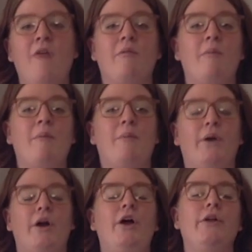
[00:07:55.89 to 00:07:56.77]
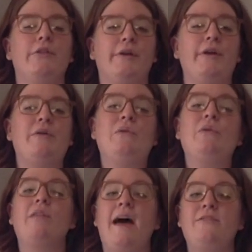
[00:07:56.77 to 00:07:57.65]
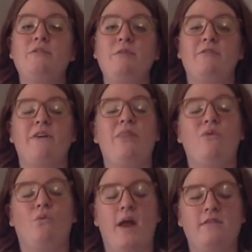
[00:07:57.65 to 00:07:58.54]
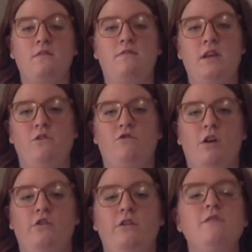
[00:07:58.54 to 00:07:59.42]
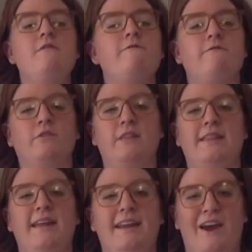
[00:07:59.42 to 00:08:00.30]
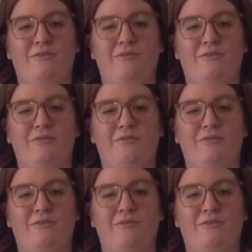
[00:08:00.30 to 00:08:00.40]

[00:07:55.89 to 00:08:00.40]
Remember, look in Google Classroom to find the rest of the instructions fully laid out.